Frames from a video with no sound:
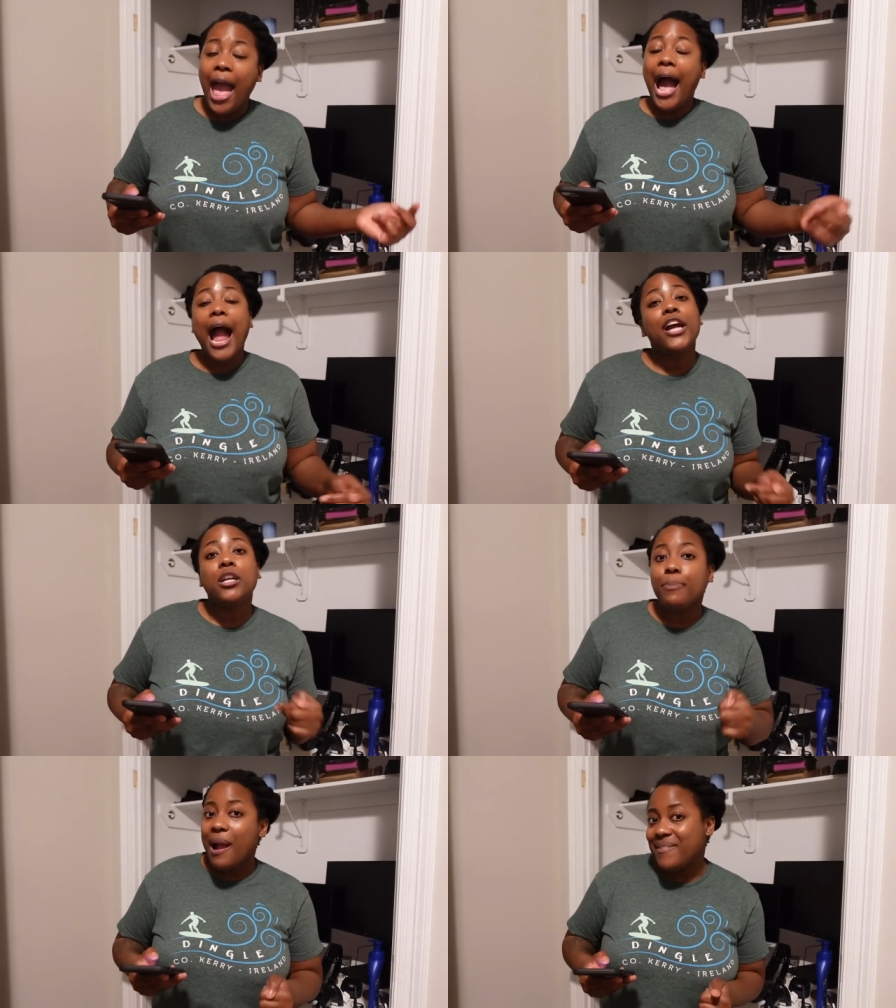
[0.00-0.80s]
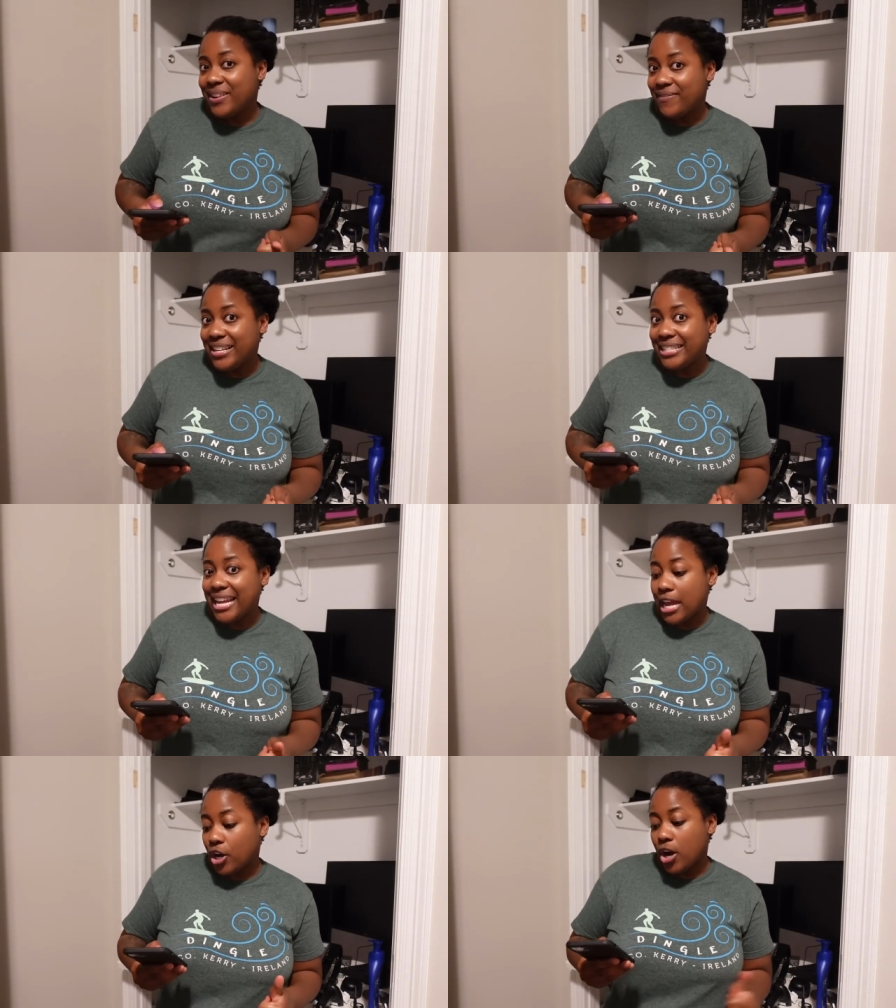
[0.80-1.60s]
hired a private
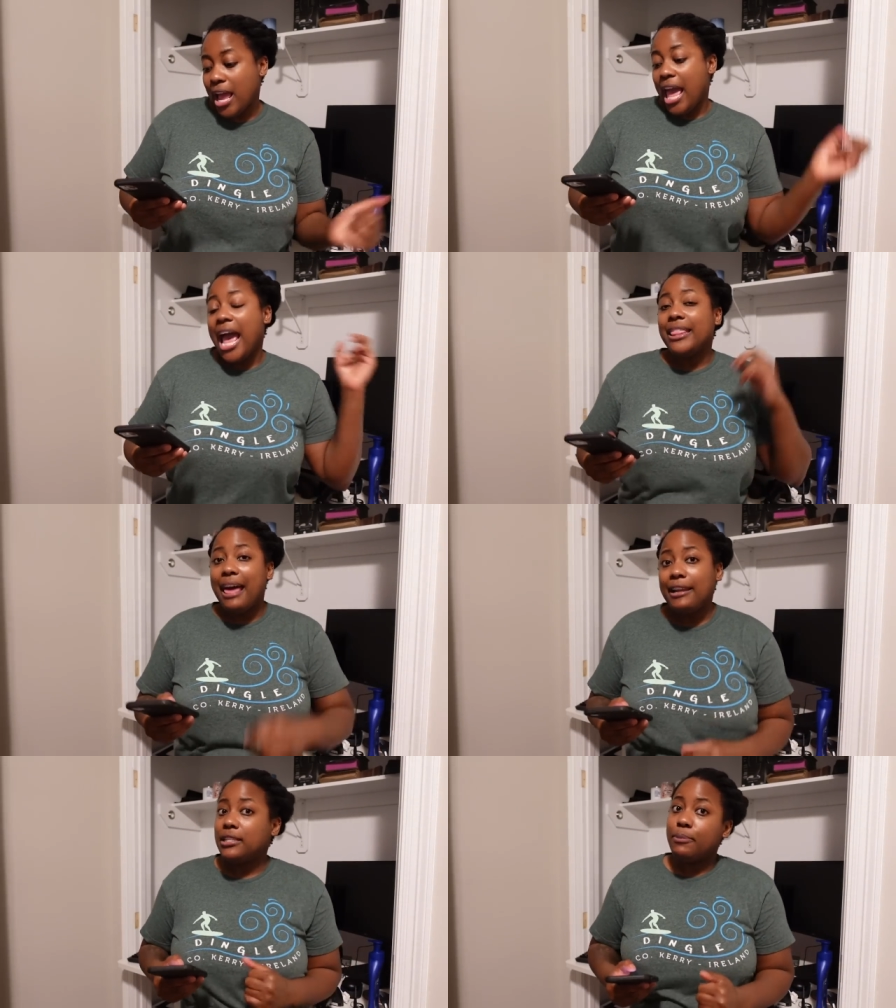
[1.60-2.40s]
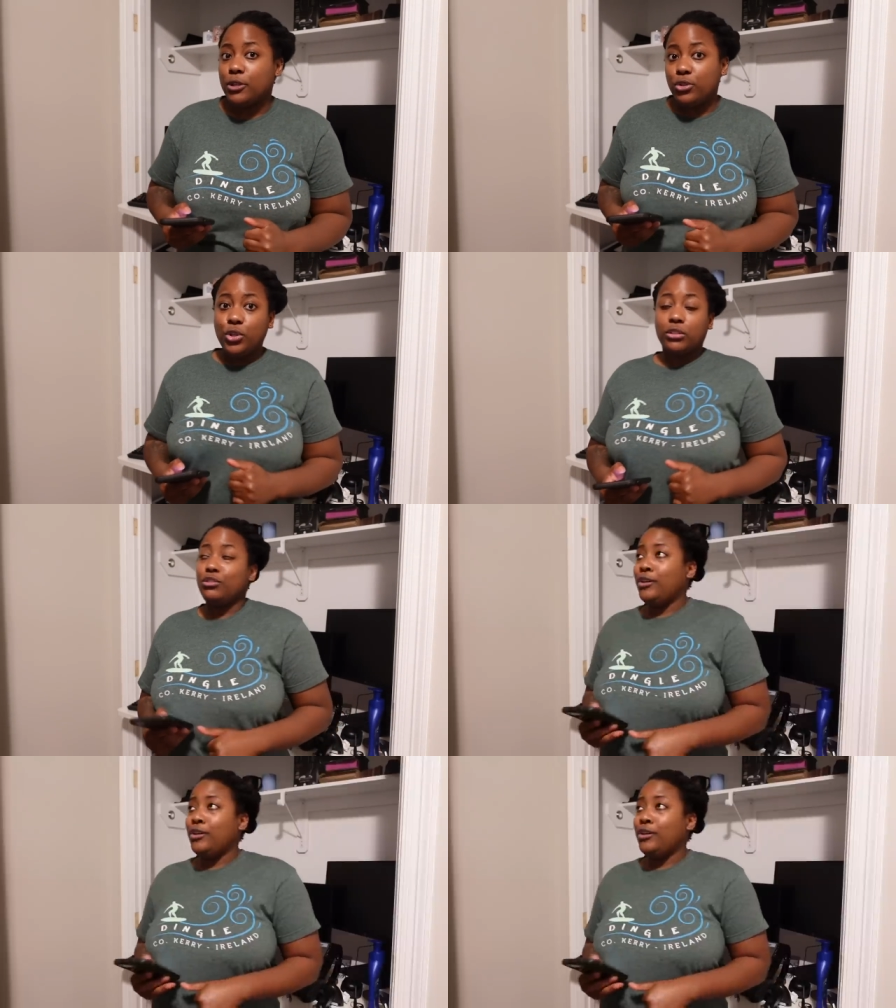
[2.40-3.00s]
investigator, and that is the person who took those